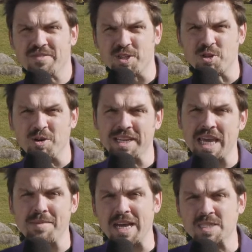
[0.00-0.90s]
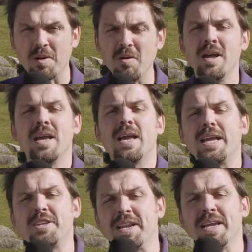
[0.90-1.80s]
for the Toy and Game Expo,
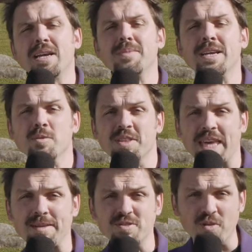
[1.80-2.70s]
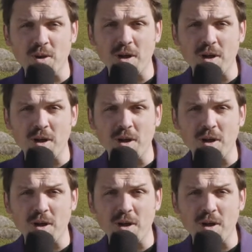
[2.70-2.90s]
and today I'm here with Games for